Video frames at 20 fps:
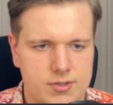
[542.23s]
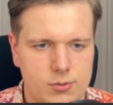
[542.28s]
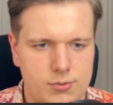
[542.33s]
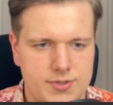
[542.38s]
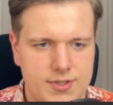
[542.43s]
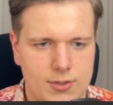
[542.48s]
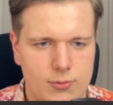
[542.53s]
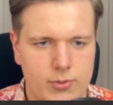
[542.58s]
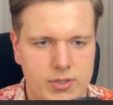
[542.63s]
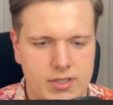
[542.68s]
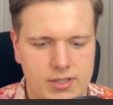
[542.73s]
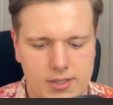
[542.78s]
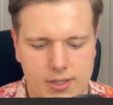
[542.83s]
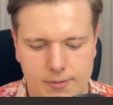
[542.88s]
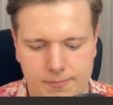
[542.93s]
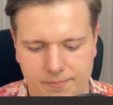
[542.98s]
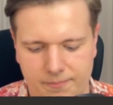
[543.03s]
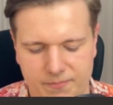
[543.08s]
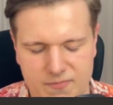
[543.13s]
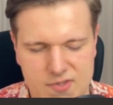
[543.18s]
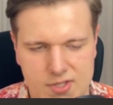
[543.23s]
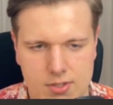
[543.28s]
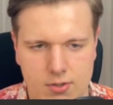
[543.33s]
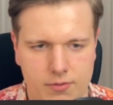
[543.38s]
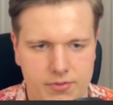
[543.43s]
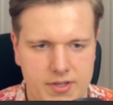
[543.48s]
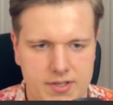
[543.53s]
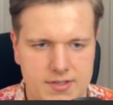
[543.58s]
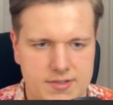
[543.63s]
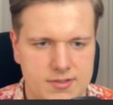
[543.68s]
your queen again. So
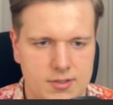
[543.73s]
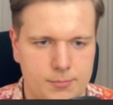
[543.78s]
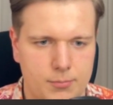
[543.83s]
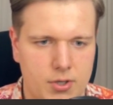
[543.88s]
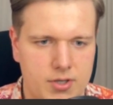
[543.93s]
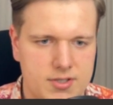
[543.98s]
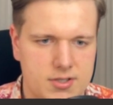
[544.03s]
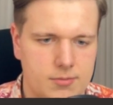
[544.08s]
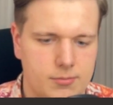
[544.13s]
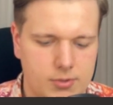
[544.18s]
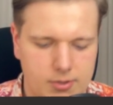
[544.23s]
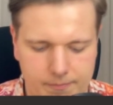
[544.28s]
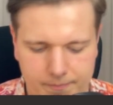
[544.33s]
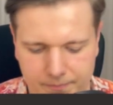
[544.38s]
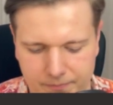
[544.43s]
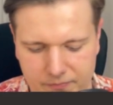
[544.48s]
that is not possible.